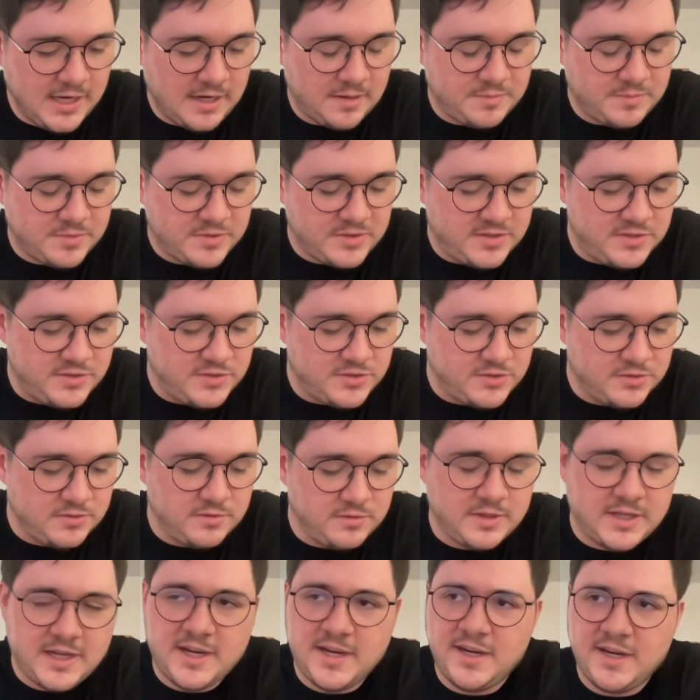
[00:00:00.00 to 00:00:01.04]
happened in
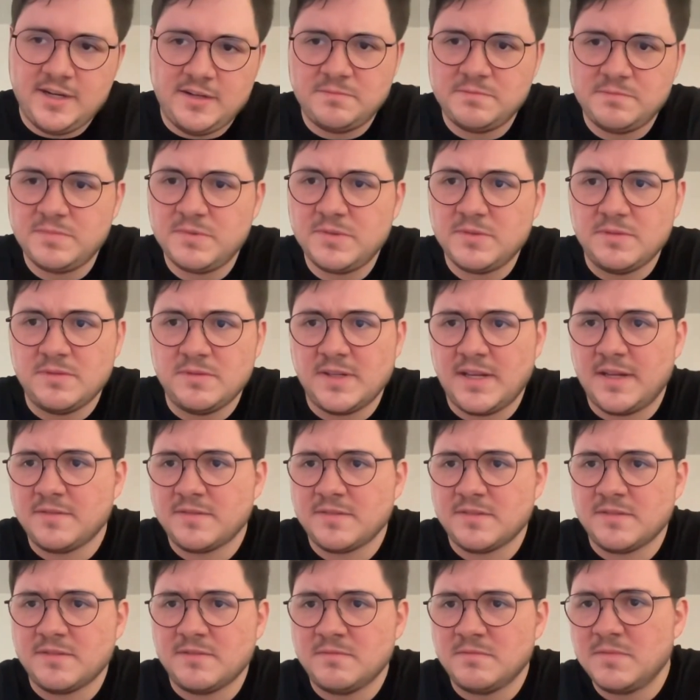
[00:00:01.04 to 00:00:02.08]
July
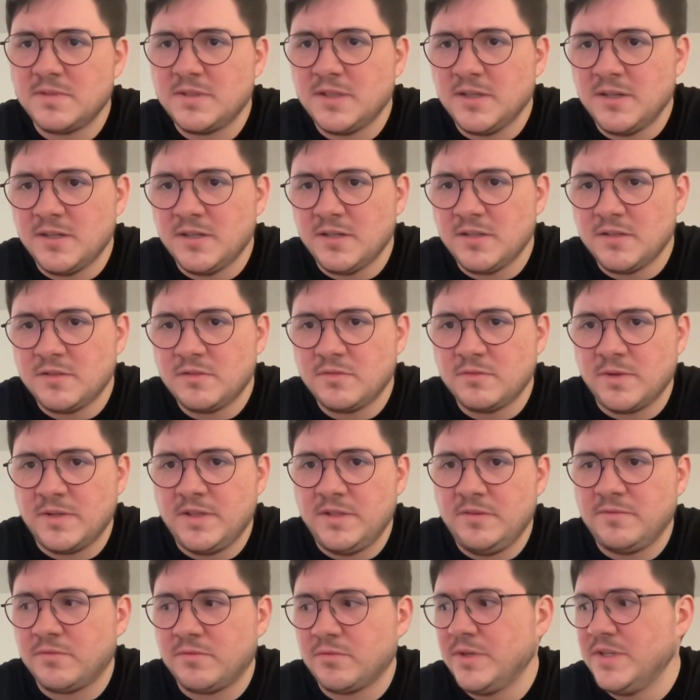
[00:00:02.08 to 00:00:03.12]

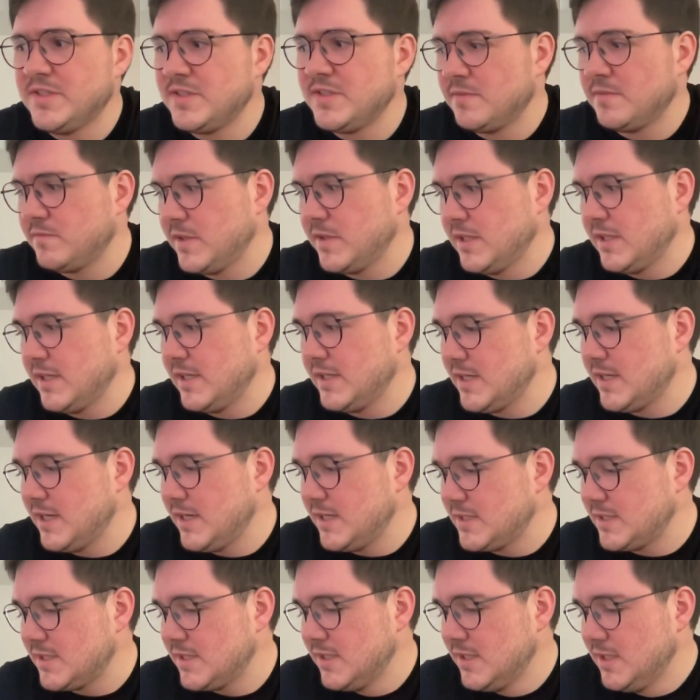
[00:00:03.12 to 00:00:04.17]
2023, something like
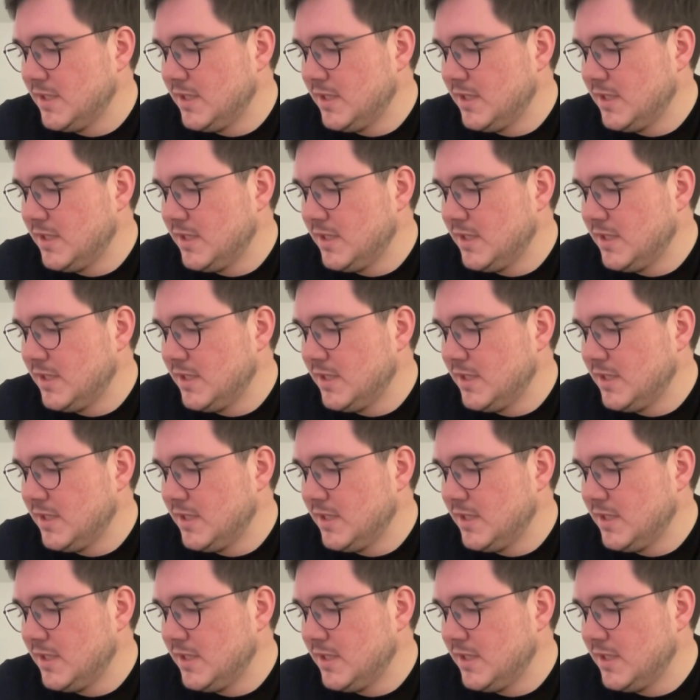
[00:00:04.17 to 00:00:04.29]
that.